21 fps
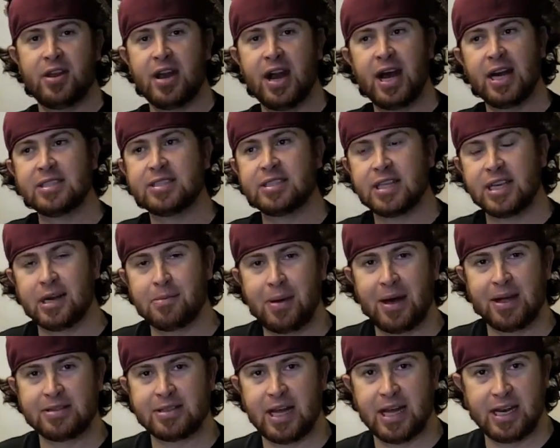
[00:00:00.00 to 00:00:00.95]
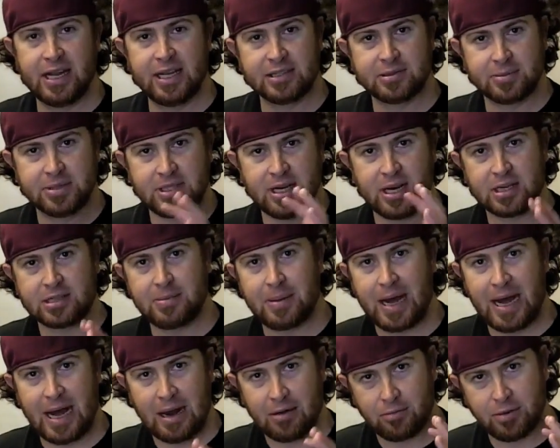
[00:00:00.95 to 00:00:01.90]
The nice thing about that is, we talked
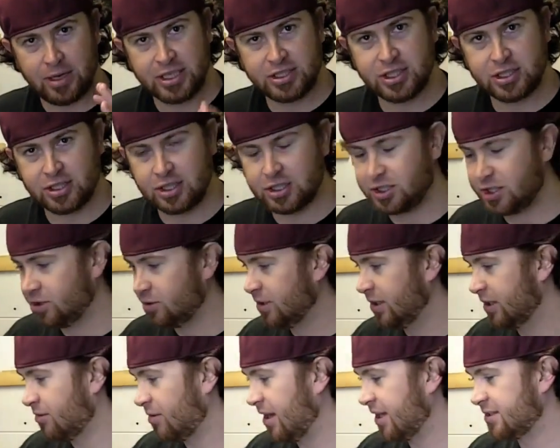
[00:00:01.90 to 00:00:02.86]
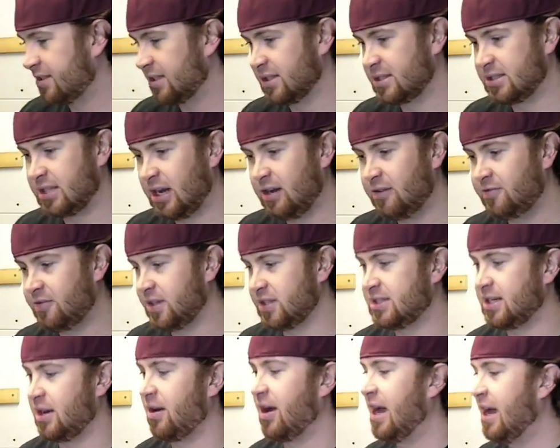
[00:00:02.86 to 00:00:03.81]
about how rigid the shooting rest itself
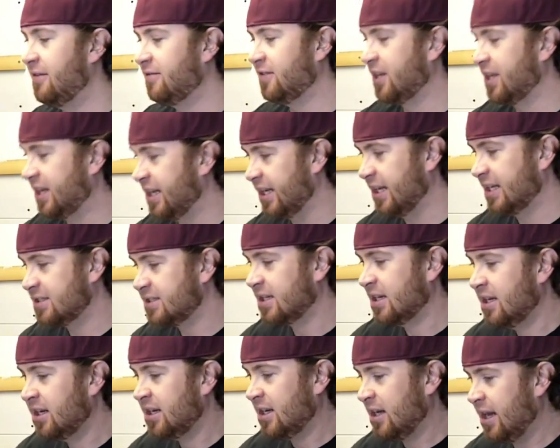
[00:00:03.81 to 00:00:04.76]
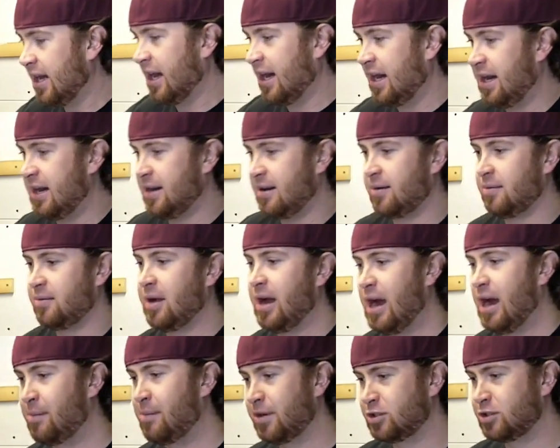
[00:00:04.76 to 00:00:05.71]
is, how heavy it is,
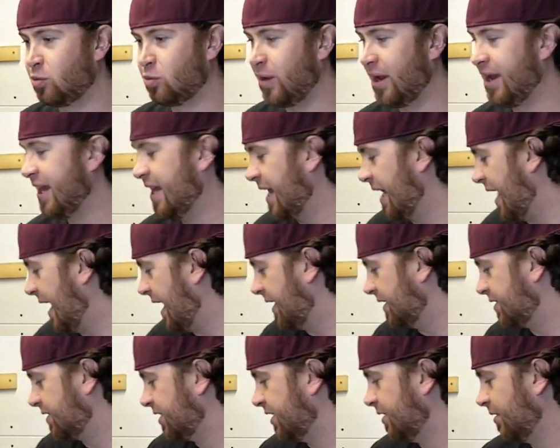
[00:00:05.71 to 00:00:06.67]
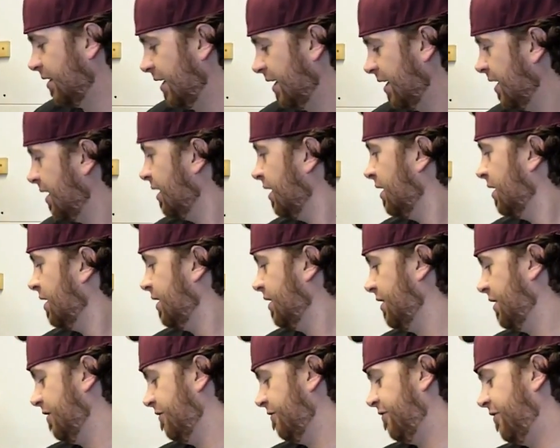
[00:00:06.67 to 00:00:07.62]
how much weight it has to it.
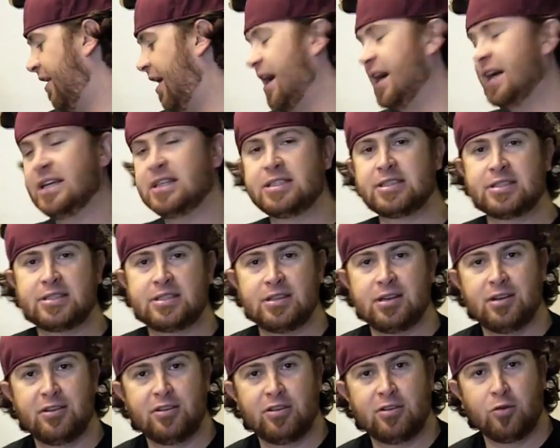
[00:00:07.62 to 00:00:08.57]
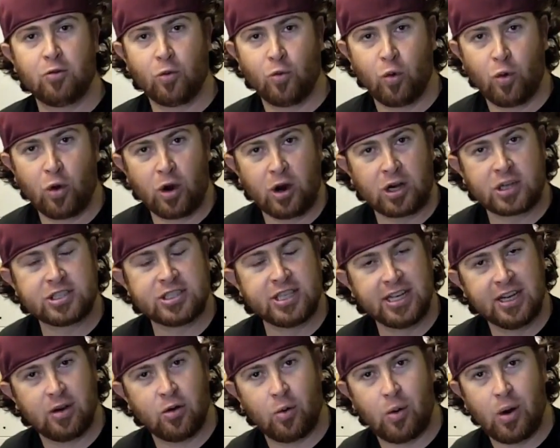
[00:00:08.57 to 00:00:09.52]
The vise works
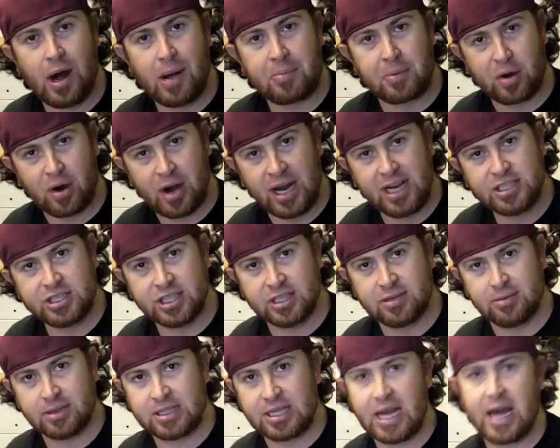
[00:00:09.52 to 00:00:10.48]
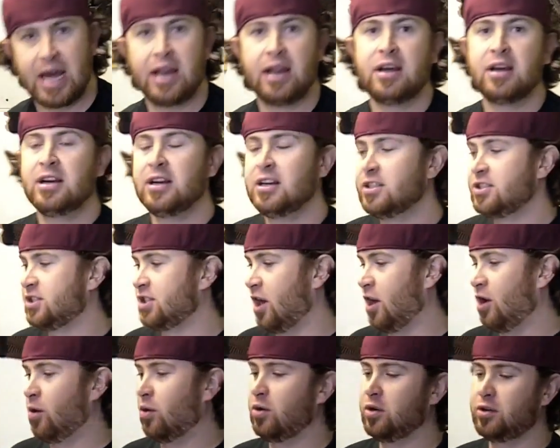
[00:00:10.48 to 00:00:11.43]
in cooperation with that.
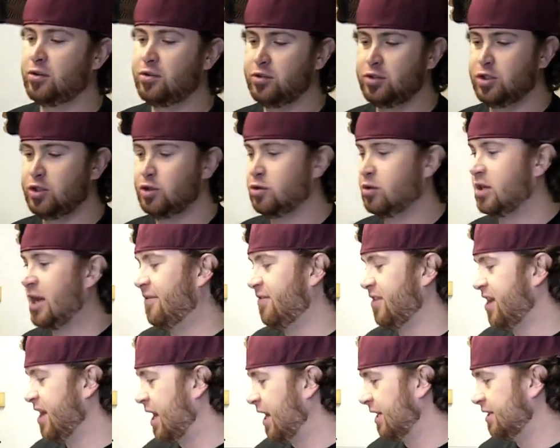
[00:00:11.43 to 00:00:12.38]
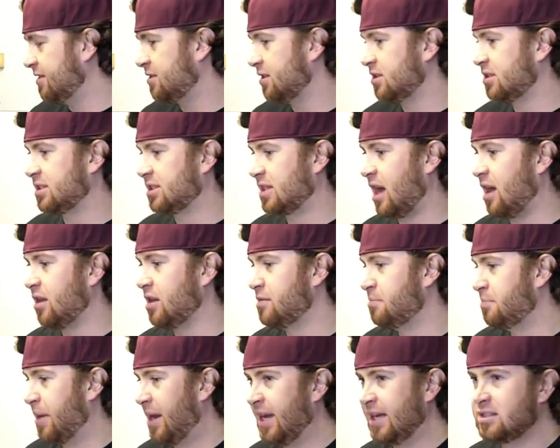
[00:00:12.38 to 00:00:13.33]
So you have a nice
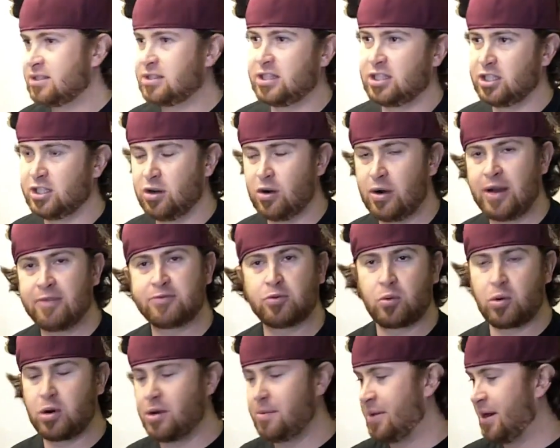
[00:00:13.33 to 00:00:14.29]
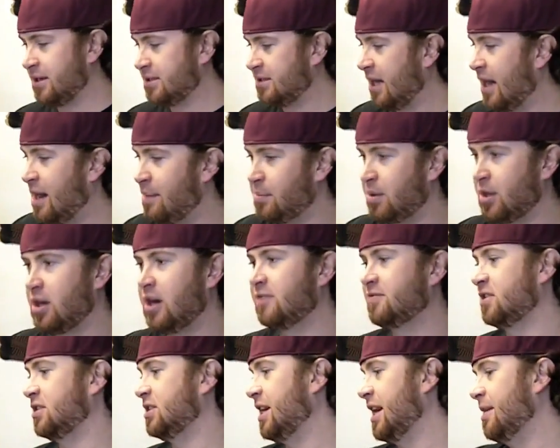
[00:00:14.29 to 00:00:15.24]
solid base that you don't have to worry about toppling
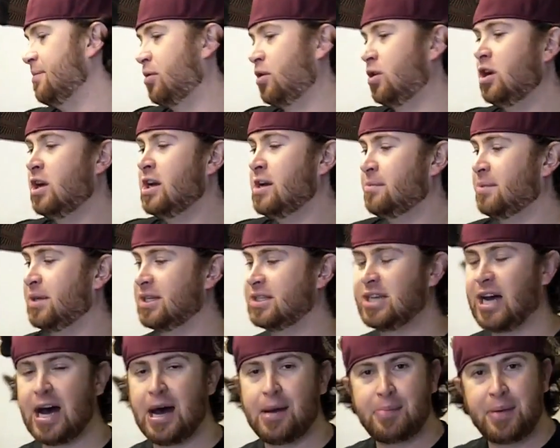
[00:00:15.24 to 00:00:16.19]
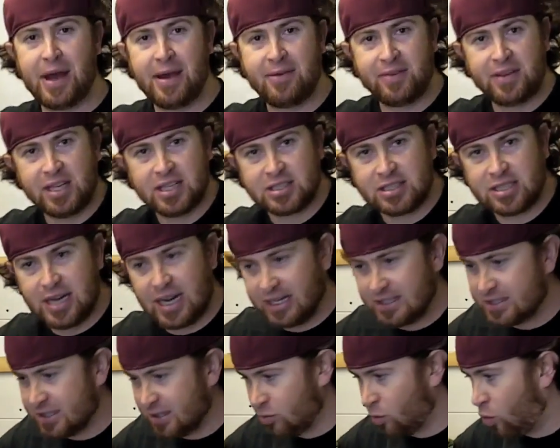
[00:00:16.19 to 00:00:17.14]
off the table. Be a top heavy, it's
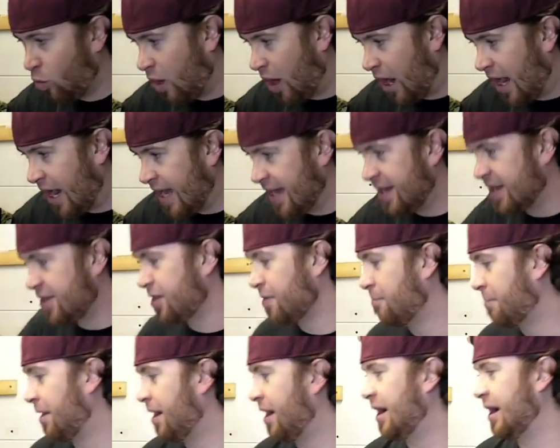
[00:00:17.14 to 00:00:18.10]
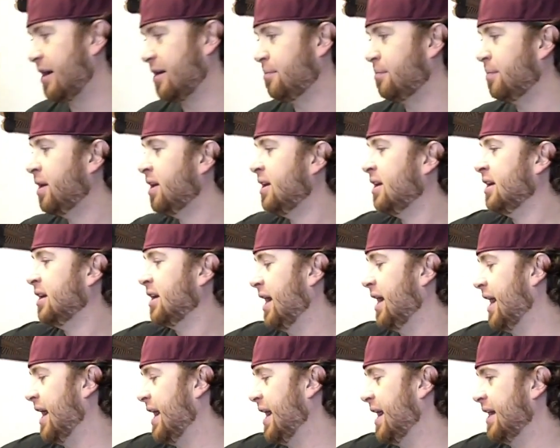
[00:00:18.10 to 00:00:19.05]
nice and wide at the bottom,
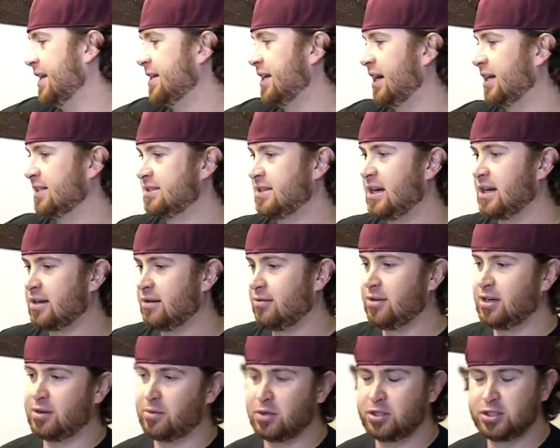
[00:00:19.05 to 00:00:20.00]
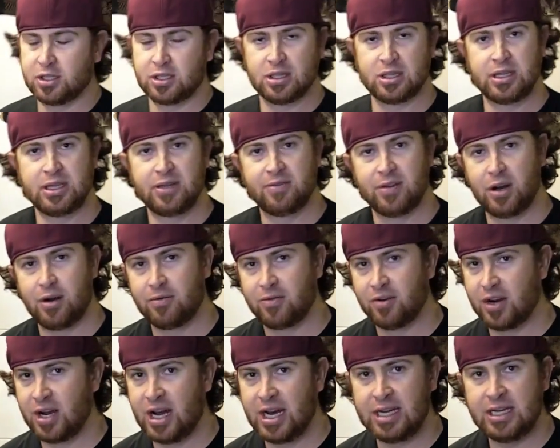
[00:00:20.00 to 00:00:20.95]
and it's not going anywhere. You could leave it
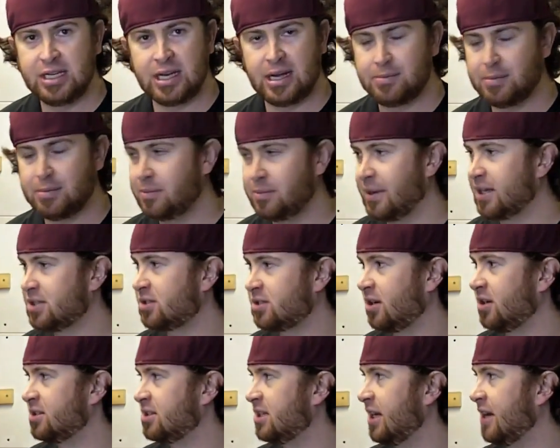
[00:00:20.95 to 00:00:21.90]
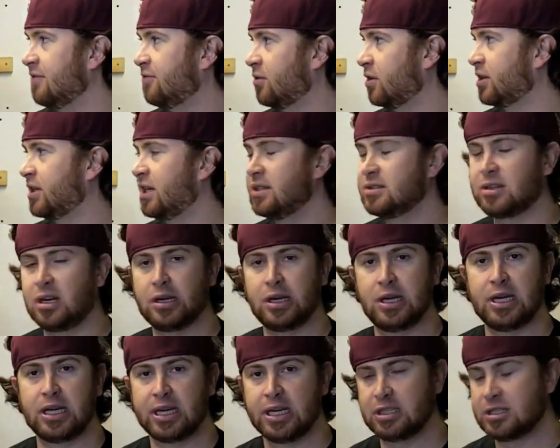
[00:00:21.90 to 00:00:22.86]
overnight. I mean, make sure it's safe where kids
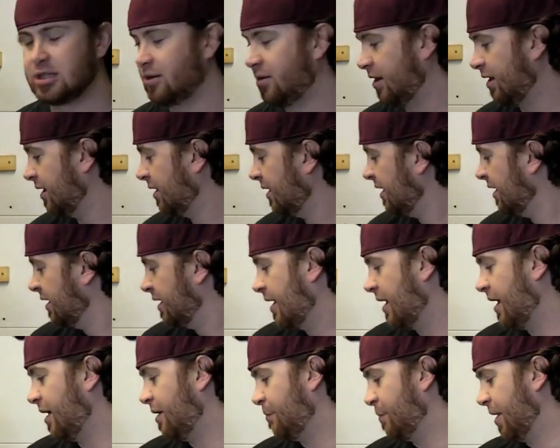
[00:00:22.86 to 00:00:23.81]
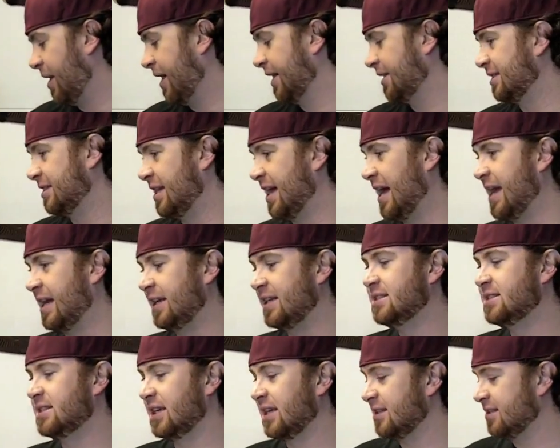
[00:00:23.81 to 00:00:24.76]
aren't going to get to it, but it's that
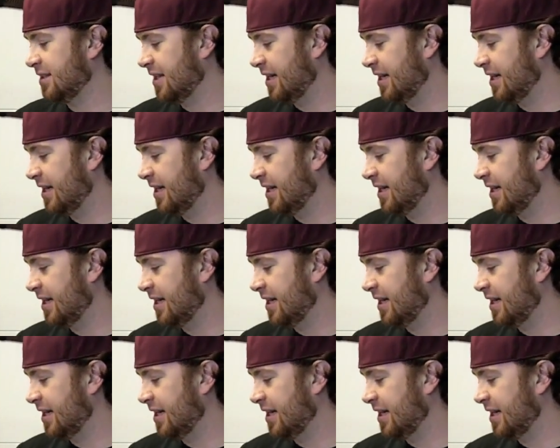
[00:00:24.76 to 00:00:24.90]
easy.